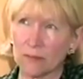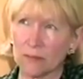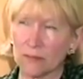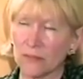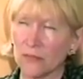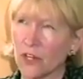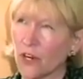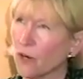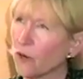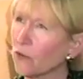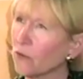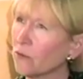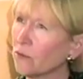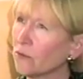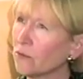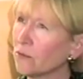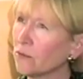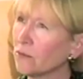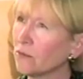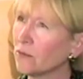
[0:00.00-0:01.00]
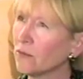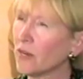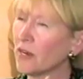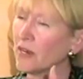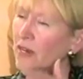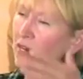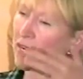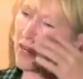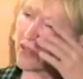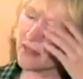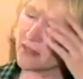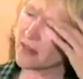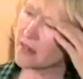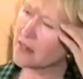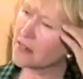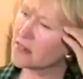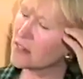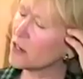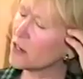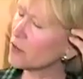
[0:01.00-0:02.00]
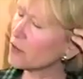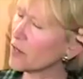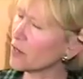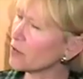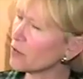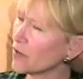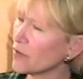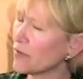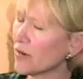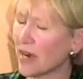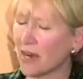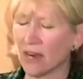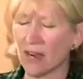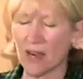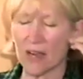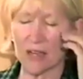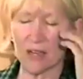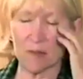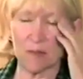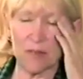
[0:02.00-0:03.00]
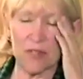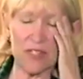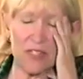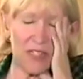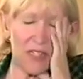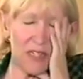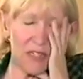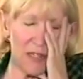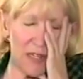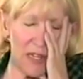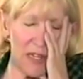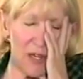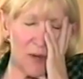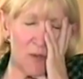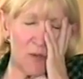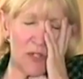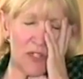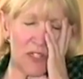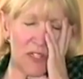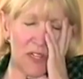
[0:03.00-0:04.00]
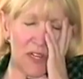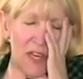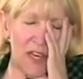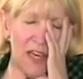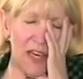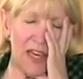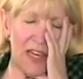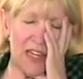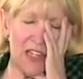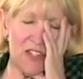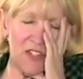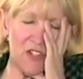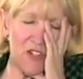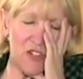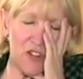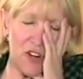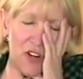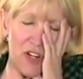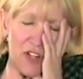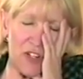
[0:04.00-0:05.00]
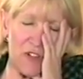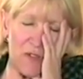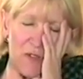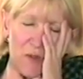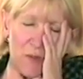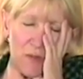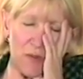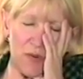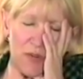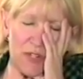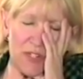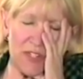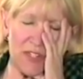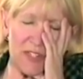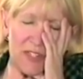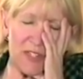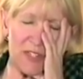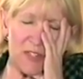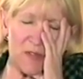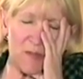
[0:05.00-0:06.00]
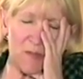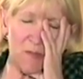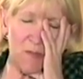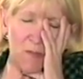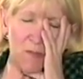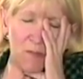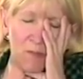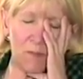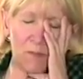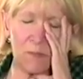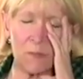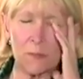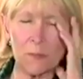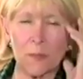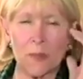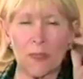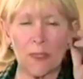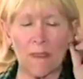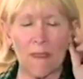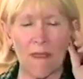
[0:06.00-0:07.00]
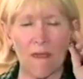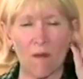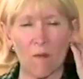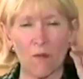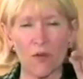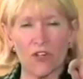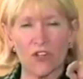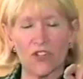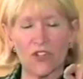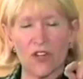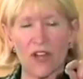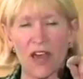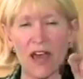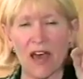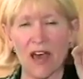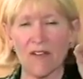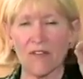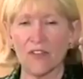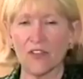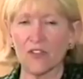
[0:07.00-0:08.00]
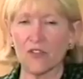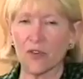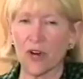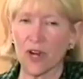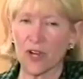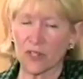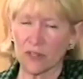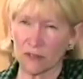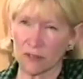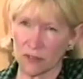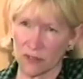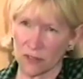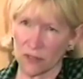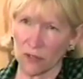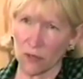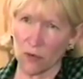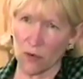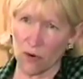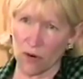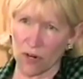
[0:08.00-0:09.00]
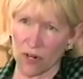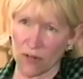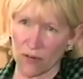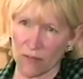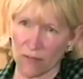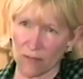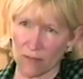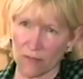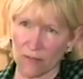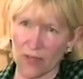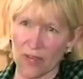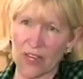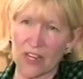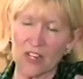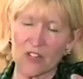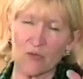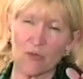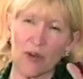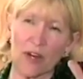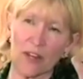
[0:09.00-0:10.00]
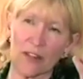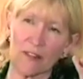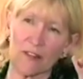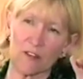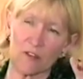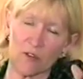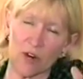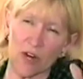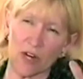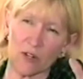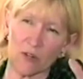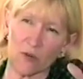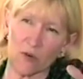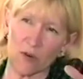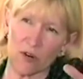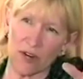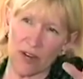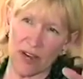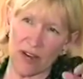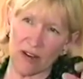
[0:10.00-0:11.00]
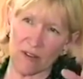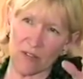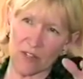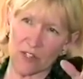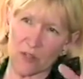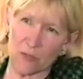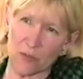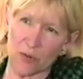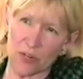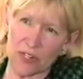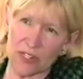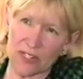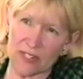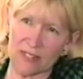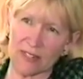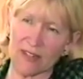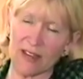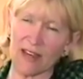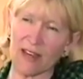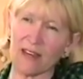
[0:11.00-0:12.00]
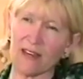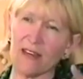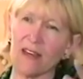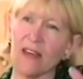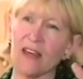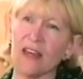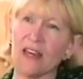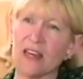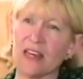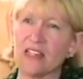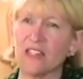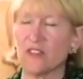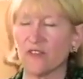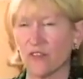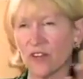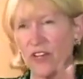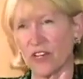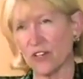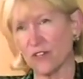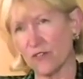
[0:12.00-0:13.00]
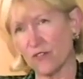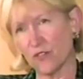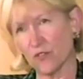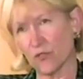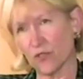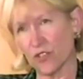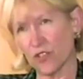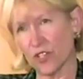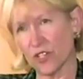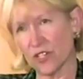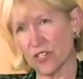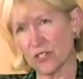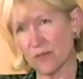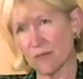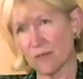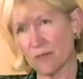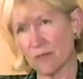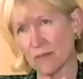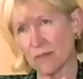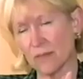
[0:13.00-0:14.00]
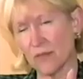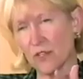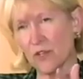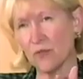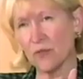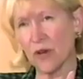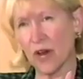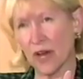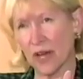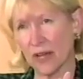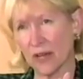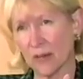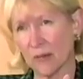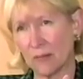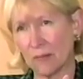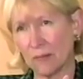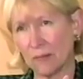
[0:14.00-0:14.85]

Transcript: not Igam, because he's in charge of the prisons which have the drug lord. He's running the drug lord out of his prison, and he's a friend of George's, Newt Igam.